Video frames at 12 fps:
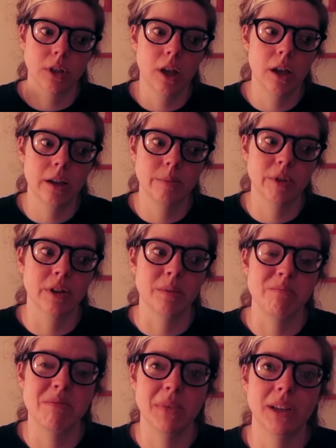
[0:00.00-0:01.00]
I am gonna
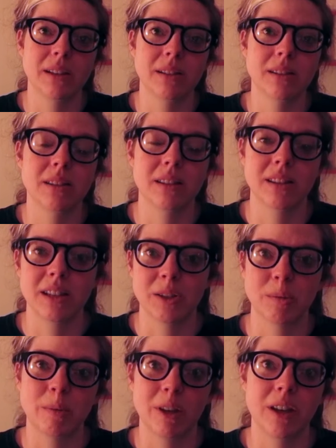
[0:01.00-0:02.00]
miss
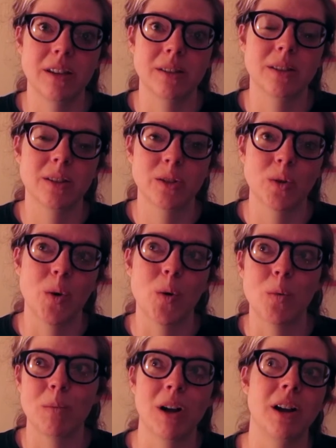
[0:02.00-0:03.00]
this place
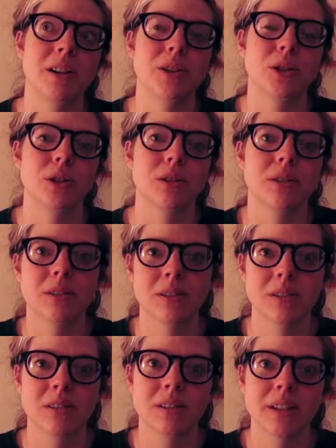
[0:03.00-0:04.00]
so much.
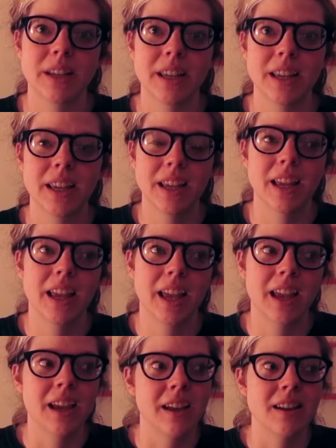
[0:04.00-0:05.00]

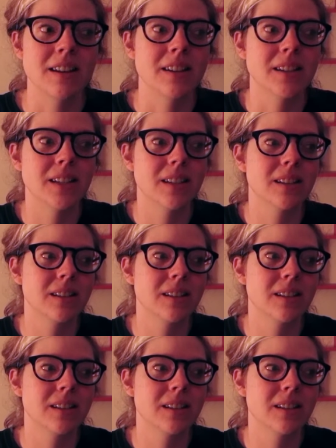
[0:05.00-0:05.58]
And